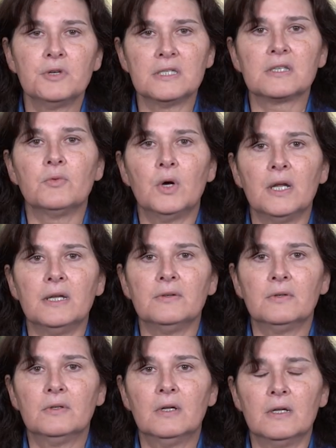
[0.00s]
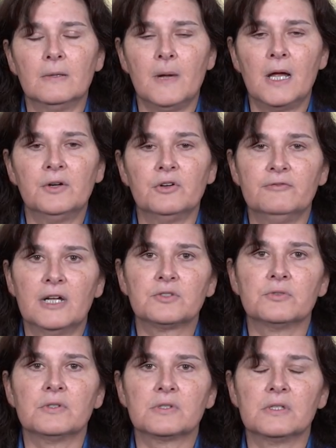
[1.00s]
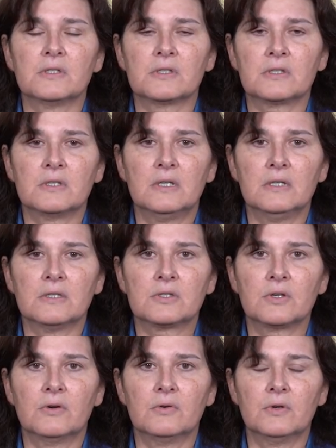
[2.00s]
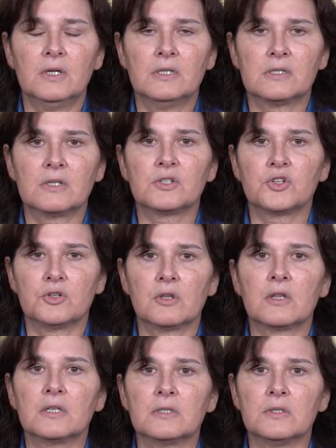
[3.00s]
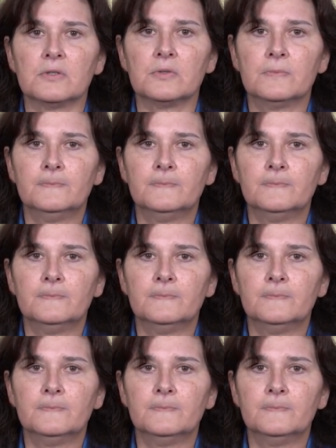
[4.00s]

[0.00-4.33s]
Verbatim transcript: reason why um, hiring veterans is, is, so, is such a good thing to do.